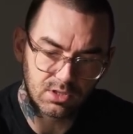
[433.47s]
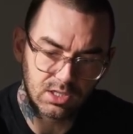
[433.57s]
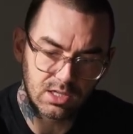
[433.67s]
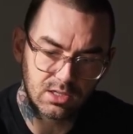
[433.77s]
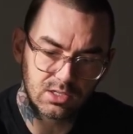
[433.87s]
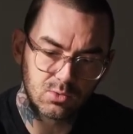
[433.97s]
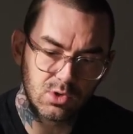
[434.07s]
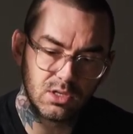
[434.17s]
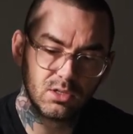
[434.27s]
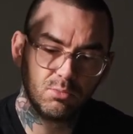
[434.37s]
Get this
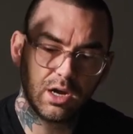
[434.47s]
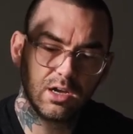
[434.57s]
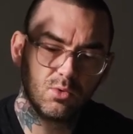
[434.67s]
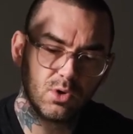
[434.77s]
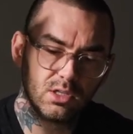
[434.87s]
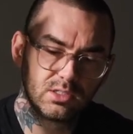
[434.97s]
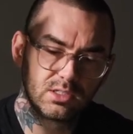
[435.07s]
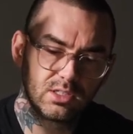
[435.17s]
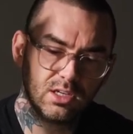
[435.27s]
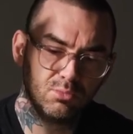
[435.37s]
one, buy it
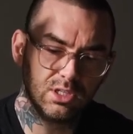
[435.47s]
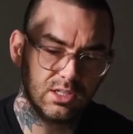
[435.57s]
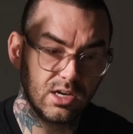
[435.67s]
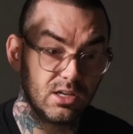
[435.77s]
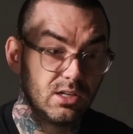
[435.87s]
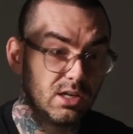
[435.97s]
once, and be done,